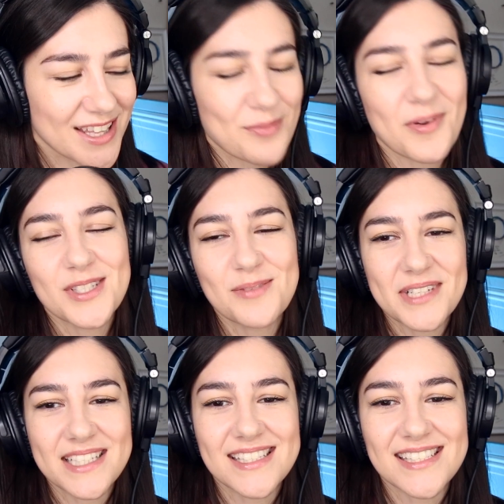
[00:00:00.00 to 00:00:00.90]
The
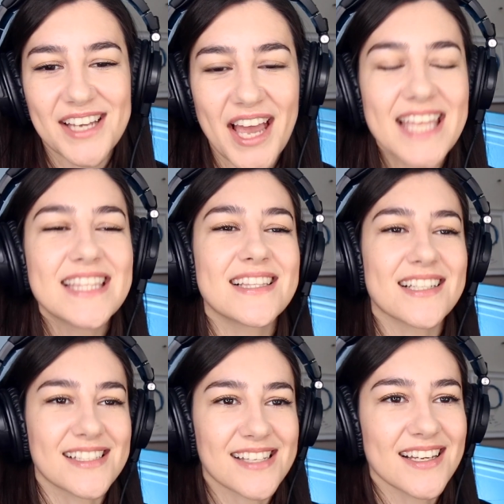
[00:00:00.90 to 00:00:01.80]
possibilities are
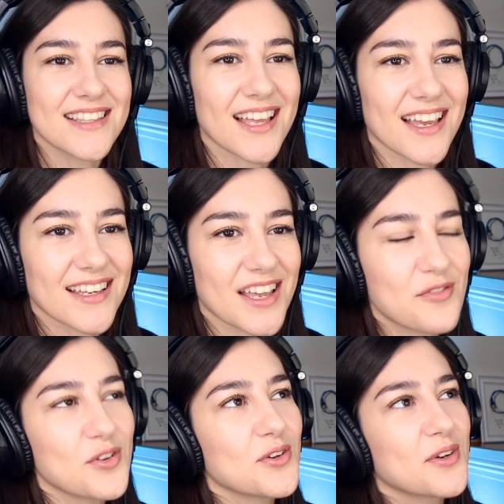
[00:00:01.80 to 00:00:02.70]
endless, aren't they?
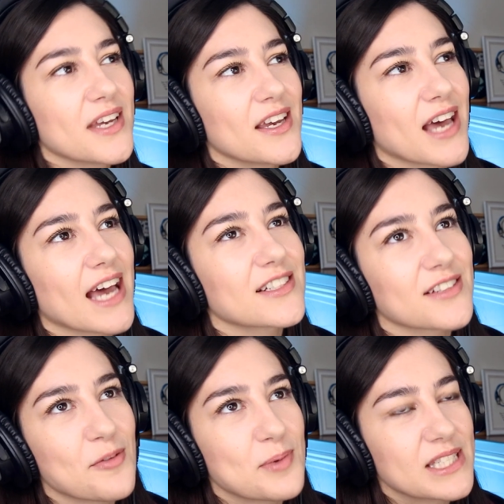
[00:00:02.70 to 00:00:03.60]
If you had
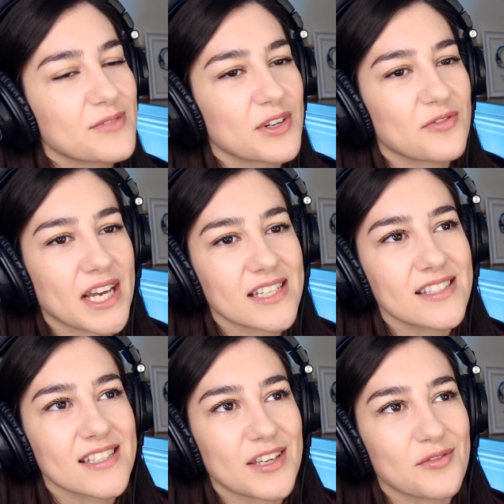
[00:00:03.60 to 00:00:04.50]
a piece of advice
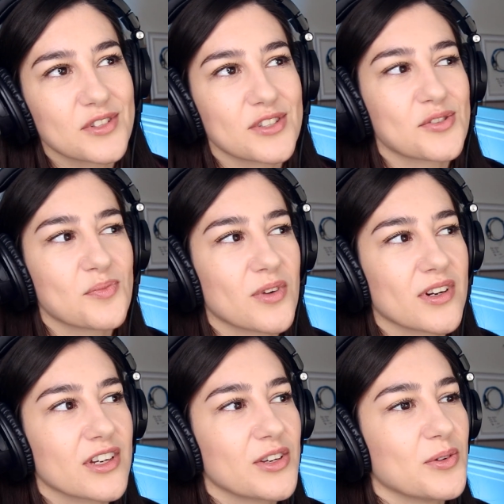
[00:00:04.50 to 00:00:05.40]
to give to
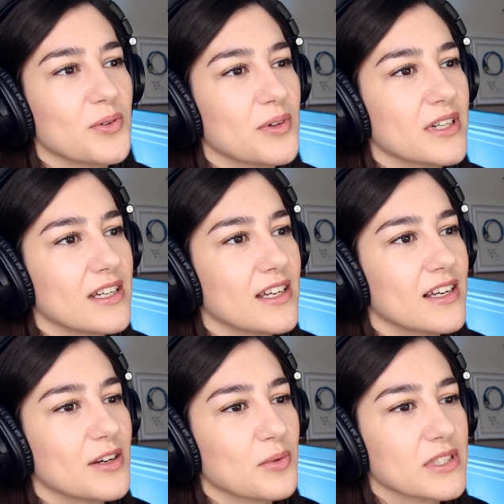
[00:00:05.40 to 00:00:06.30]
someone who
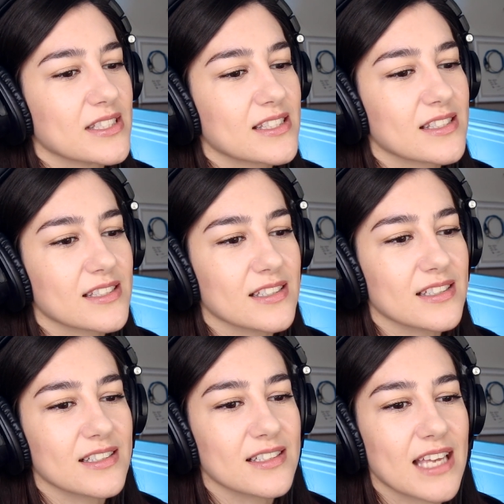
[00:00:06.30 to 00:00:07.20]
was
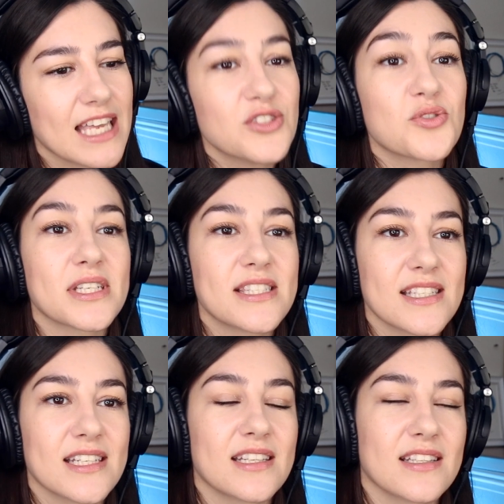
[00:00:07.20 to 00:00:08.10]

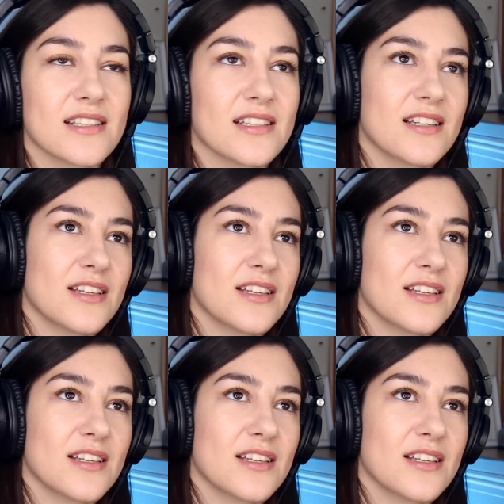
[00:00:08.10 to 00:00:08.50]
interested in